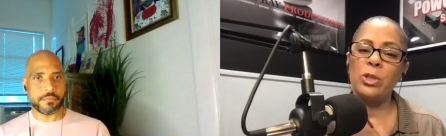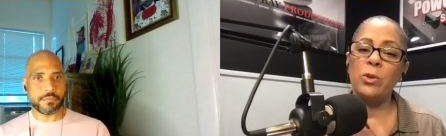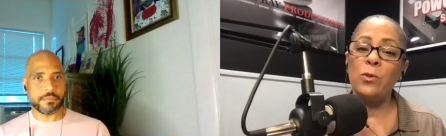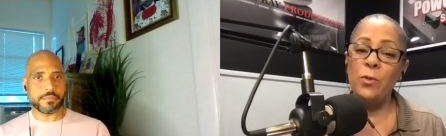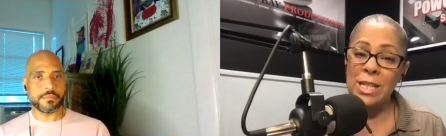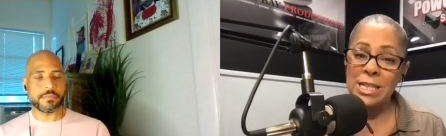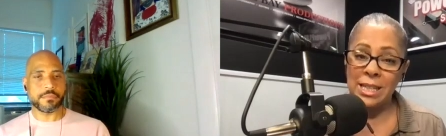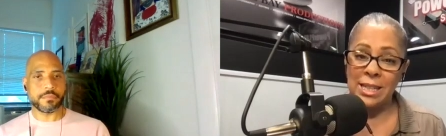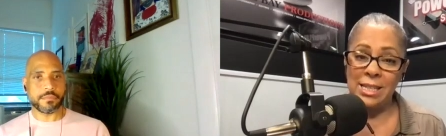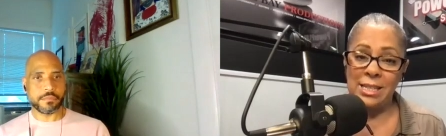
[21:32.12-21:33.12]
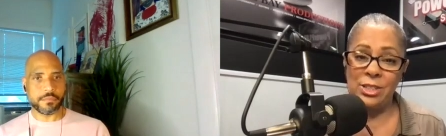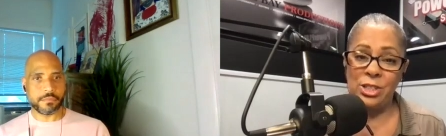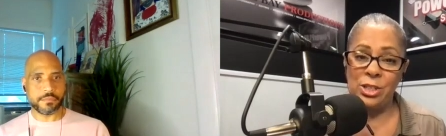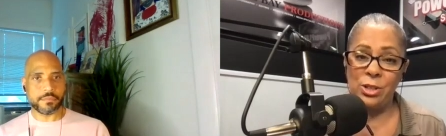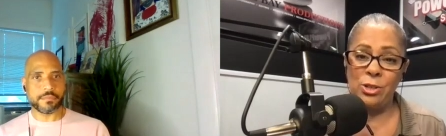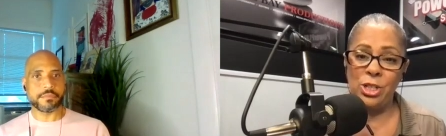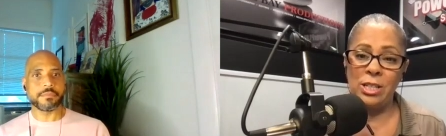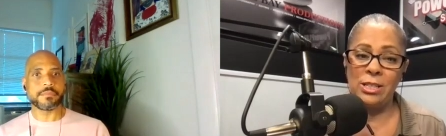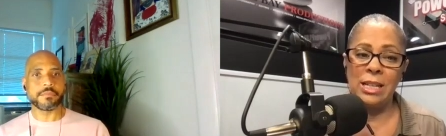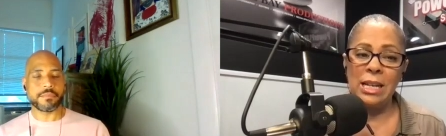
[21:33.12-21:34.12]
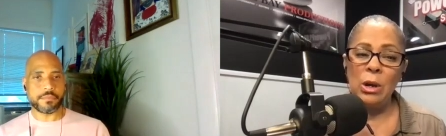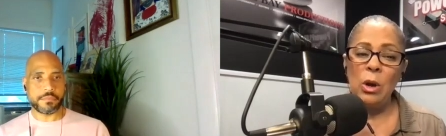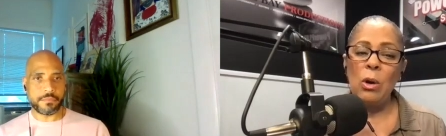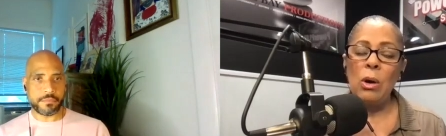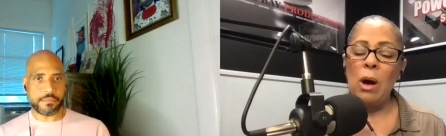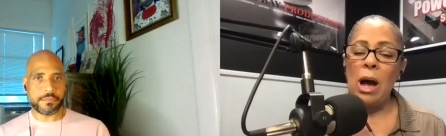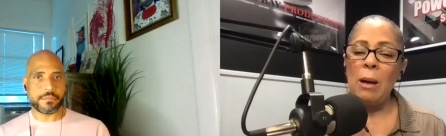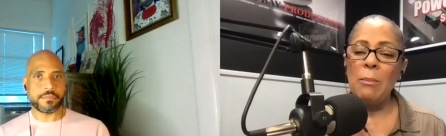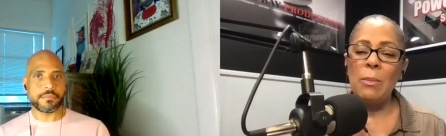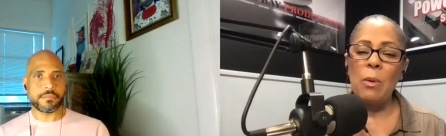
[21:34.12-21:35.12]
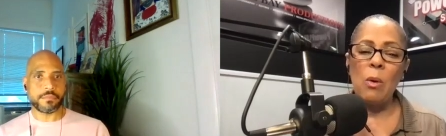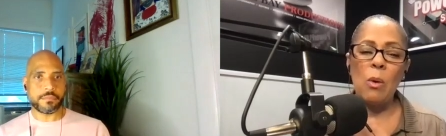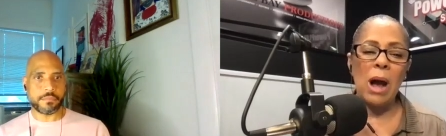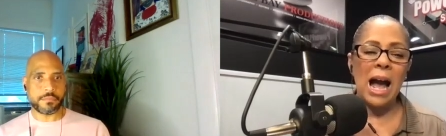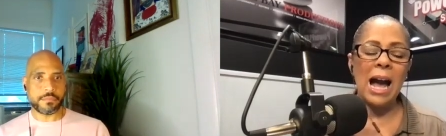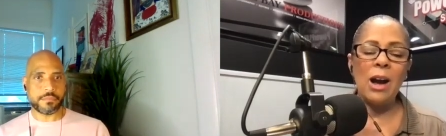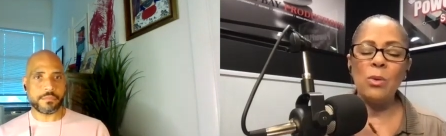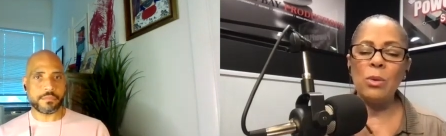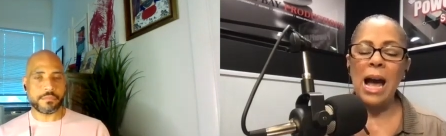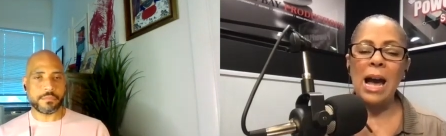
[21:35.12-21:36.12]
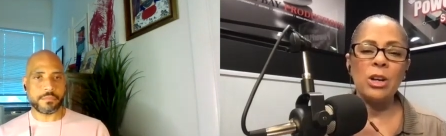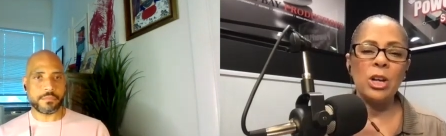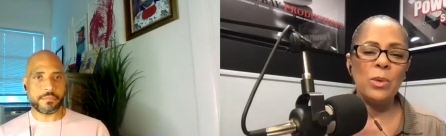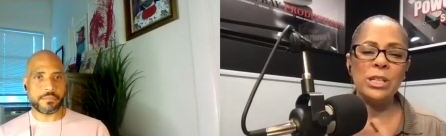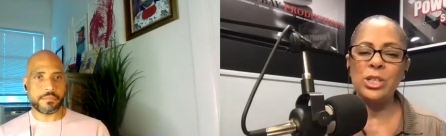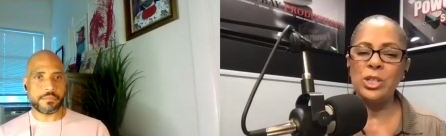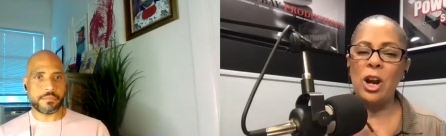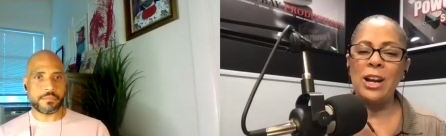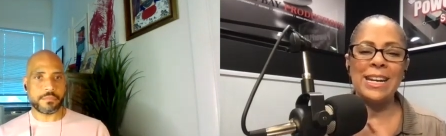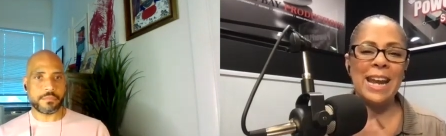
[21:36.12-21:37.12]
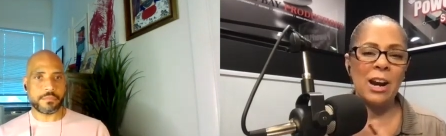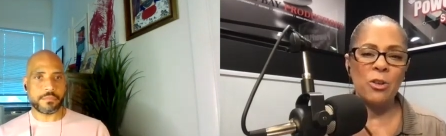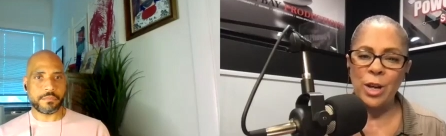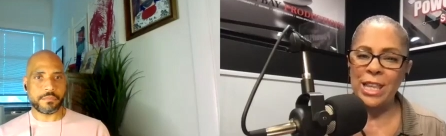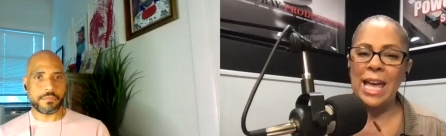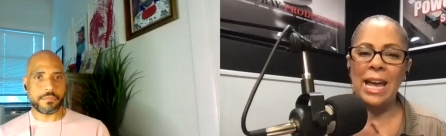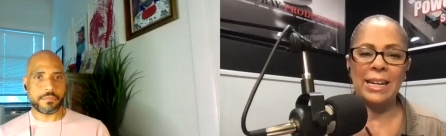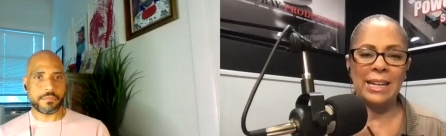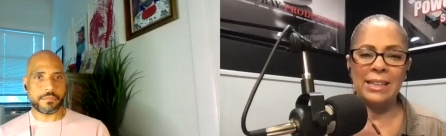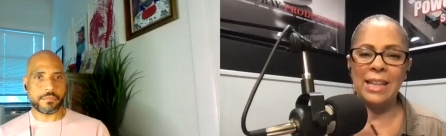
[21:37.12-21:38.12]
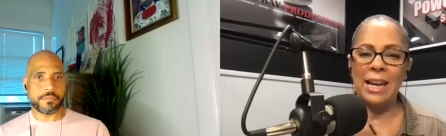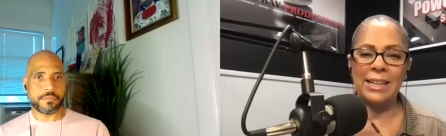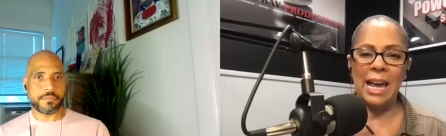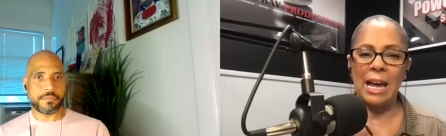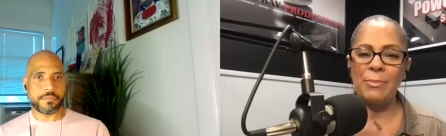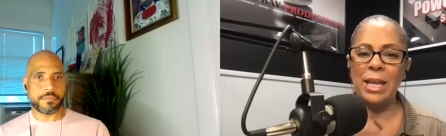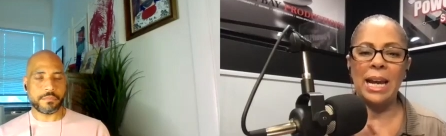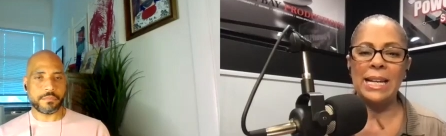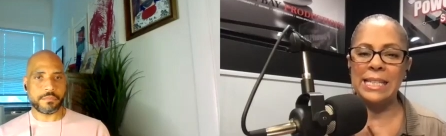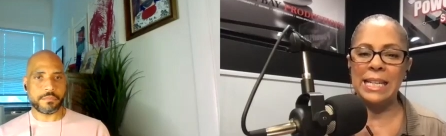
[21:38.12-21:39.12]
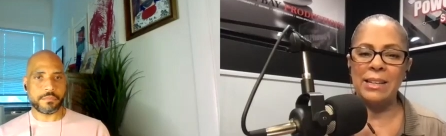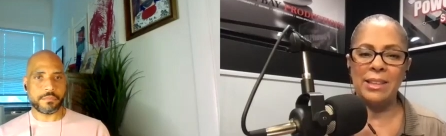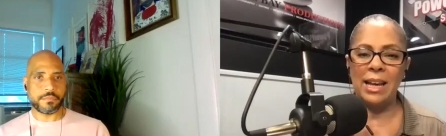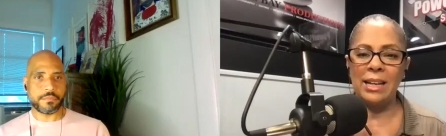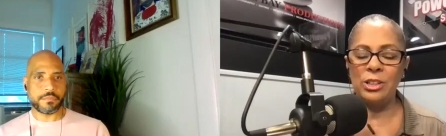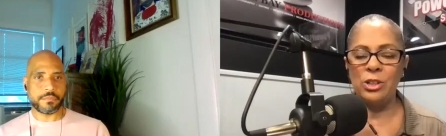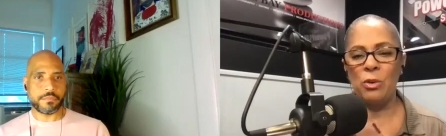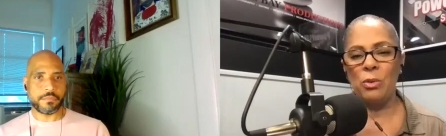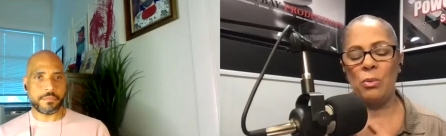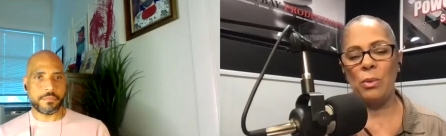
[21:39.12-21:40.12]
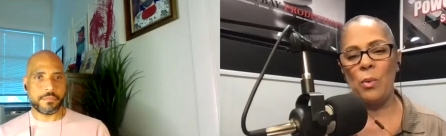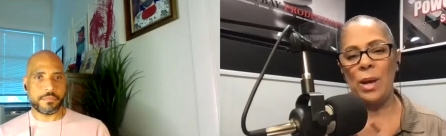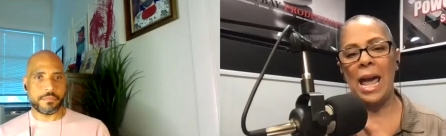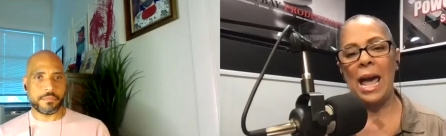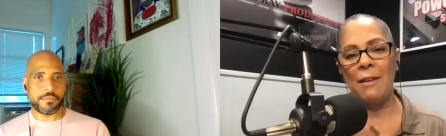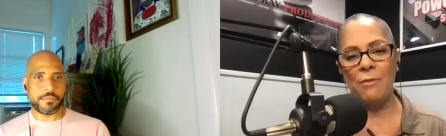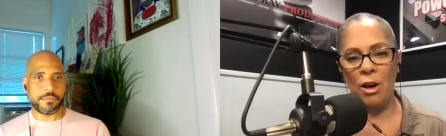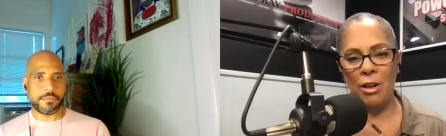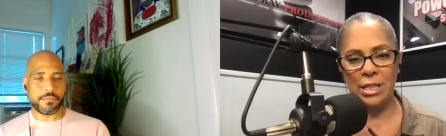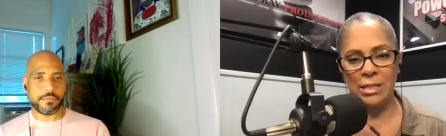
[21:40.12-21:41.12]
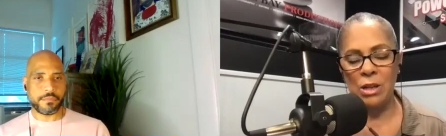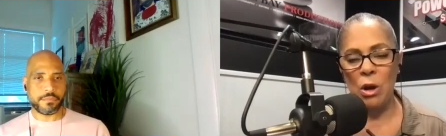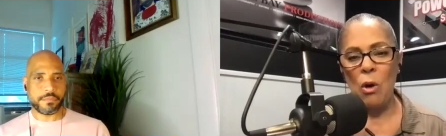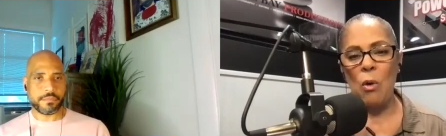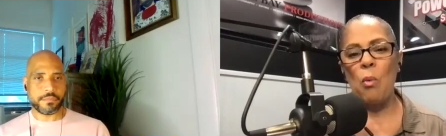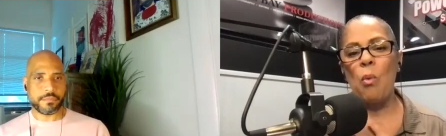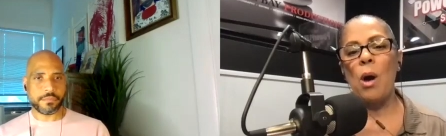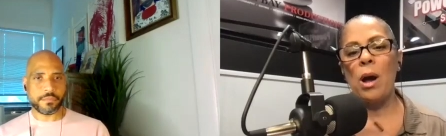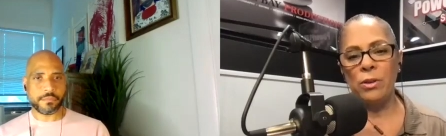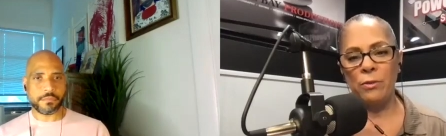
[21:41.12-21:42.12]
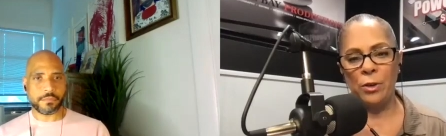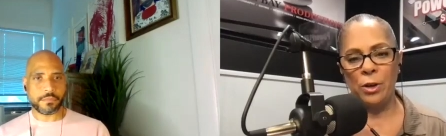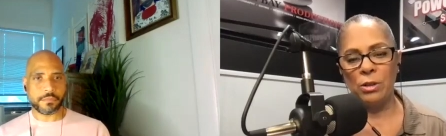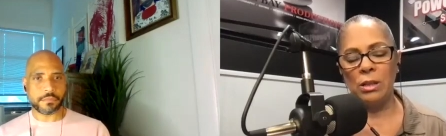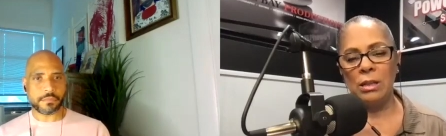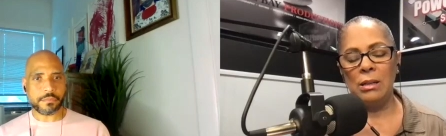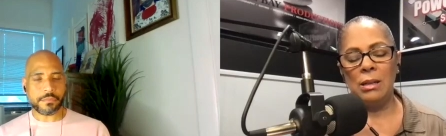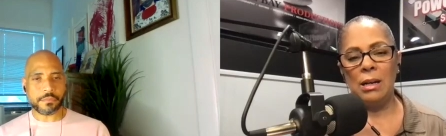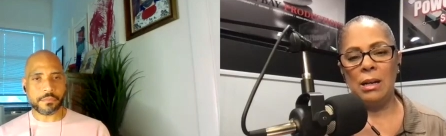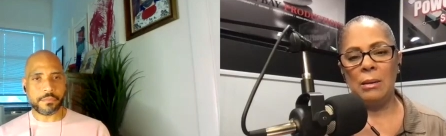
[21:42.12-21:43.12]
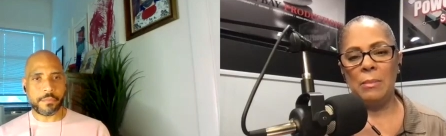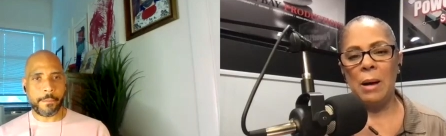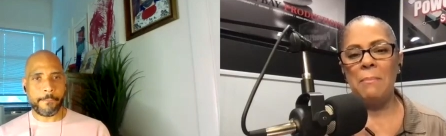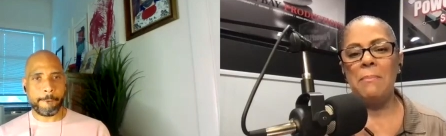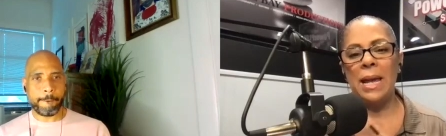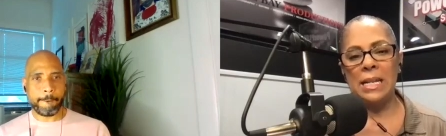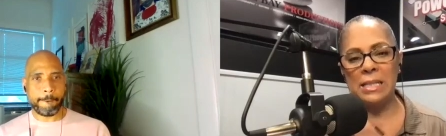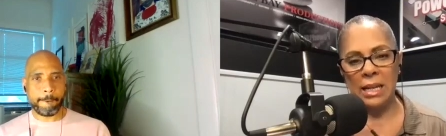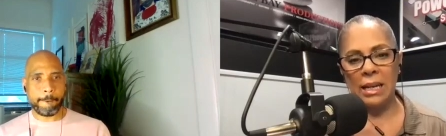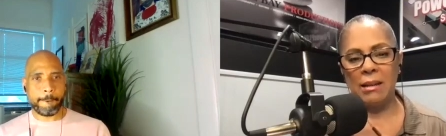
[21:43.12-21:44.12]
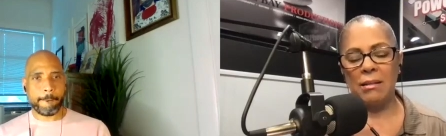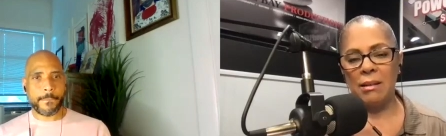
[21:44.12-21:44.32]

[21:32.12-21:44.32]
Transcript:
Speaker 1: who visit these institutions. Um, how how can we start narrowing that that gap that idea that you know we have all this wonderful um, amazing